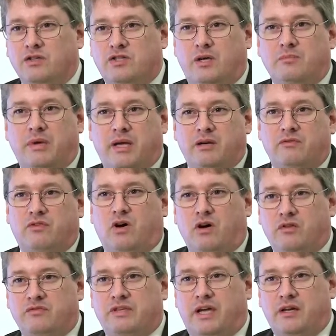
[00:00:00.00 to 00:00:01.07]
GENBAND
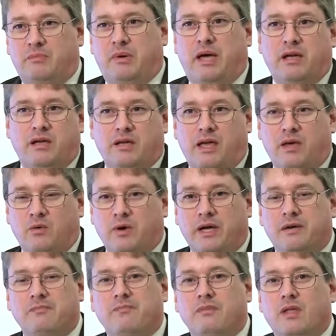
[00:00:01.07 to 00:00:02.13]
Evolved Data Packet Gateway.